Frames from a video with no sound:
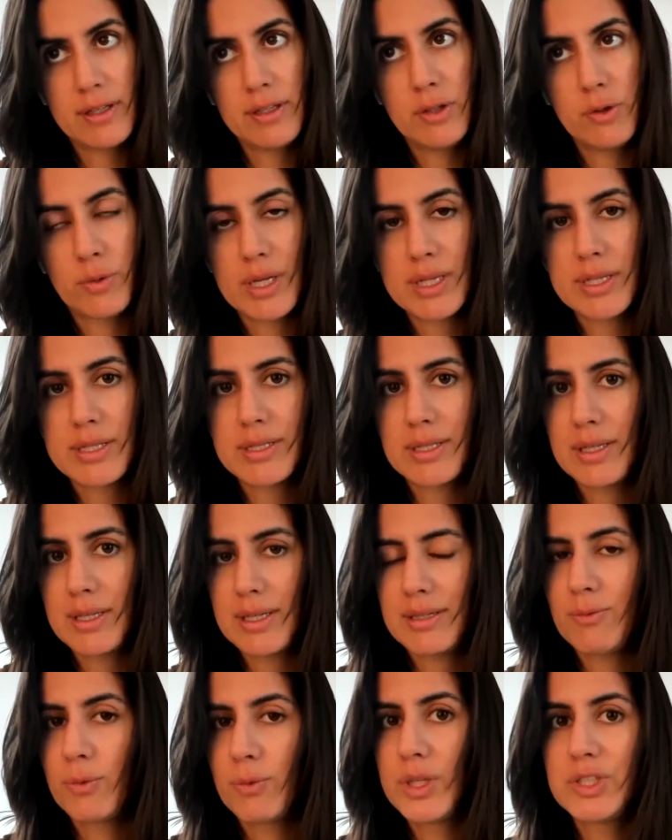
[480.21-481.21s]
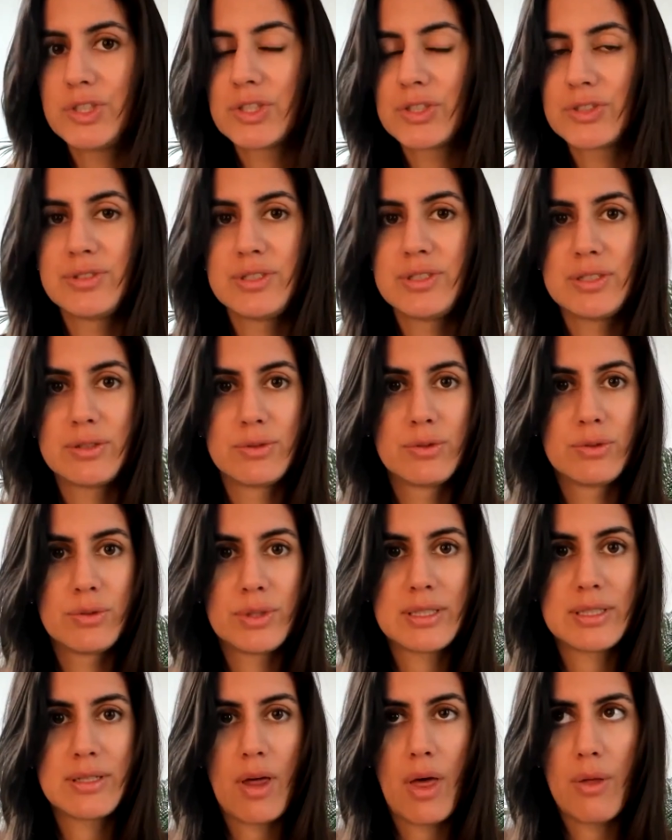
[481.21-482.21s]
the new ones, we just need to do
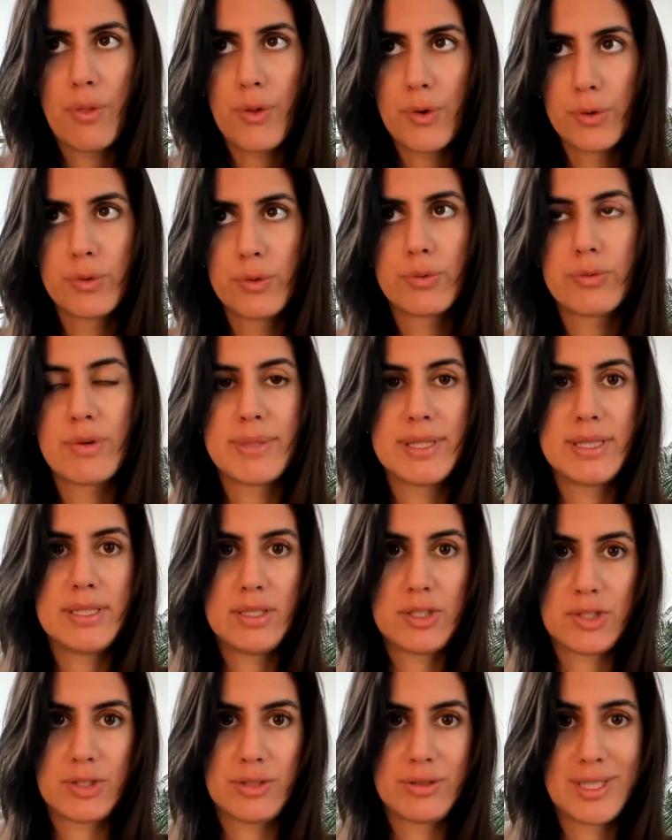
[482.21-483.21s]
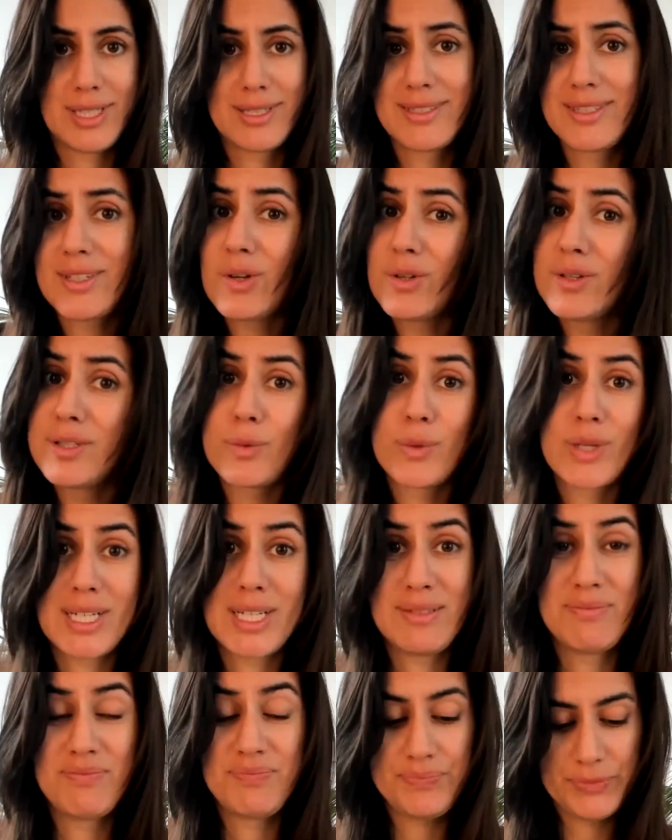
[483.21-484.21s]
it through repetition. That's the only
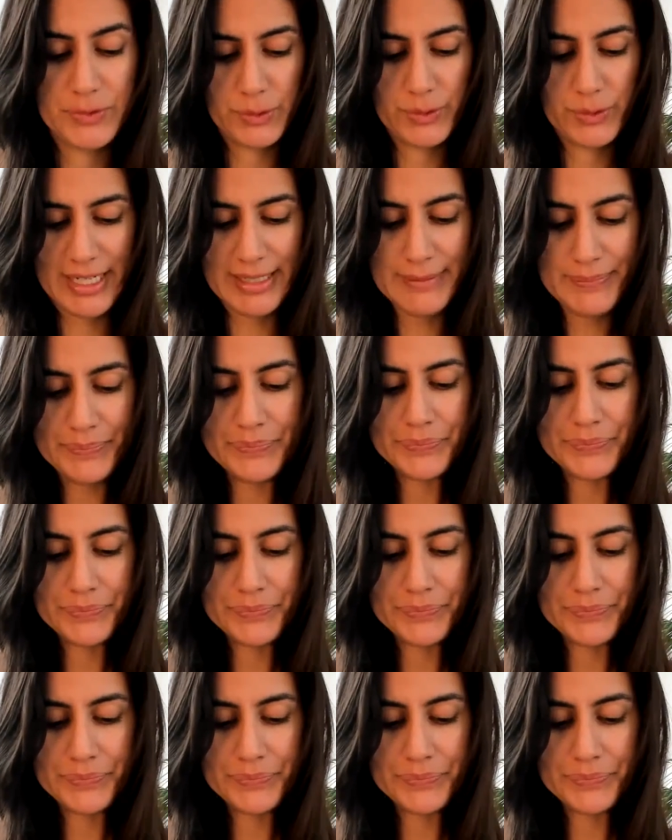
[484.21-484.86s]
way, okay?